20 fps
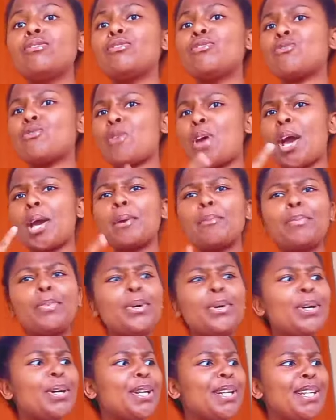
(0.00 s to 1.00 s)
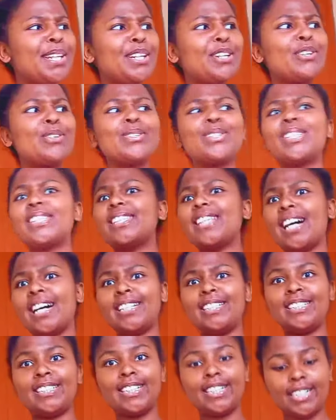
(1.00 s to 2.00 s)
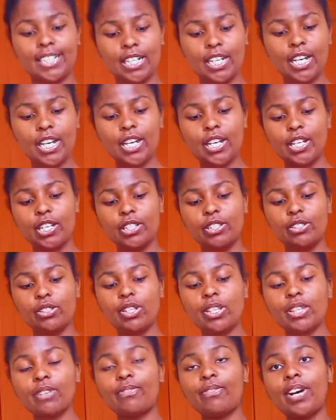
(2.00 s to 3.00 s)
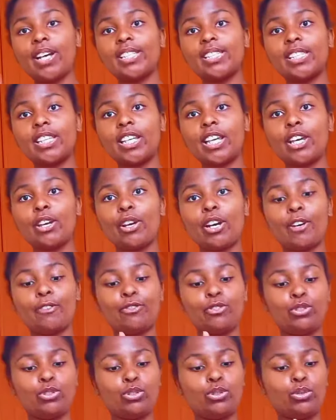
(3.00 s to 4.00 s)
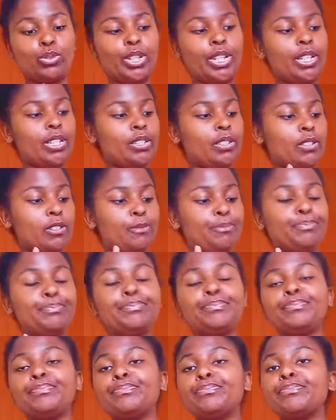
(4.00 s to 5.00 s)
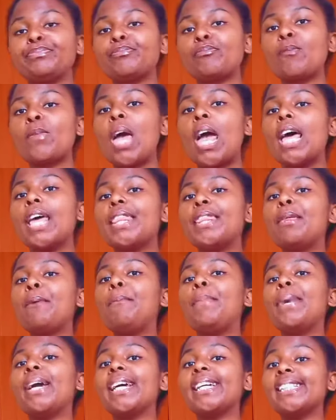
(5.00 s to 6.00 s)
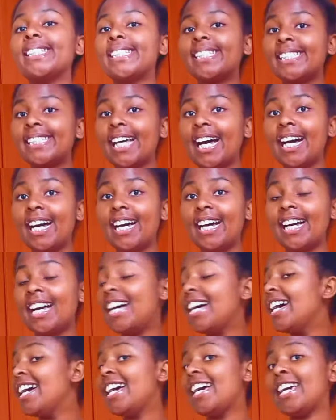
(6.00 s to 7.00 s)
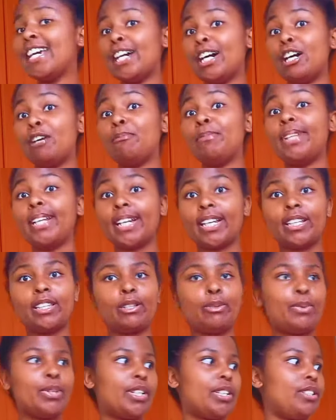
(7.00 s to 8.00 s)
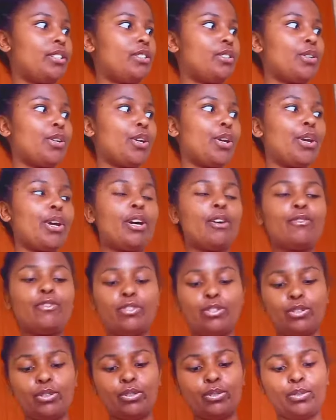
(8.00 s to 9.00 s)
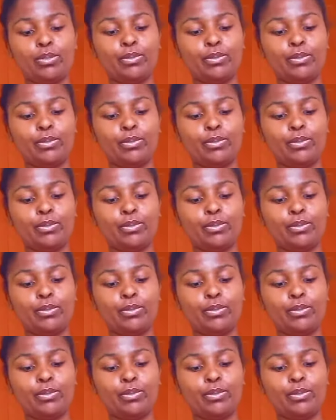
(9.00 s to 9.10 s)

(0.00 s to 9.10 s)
tripod or stand. So the first thing you have to do is the base. Yeah, I'm lacking the word. So you have to,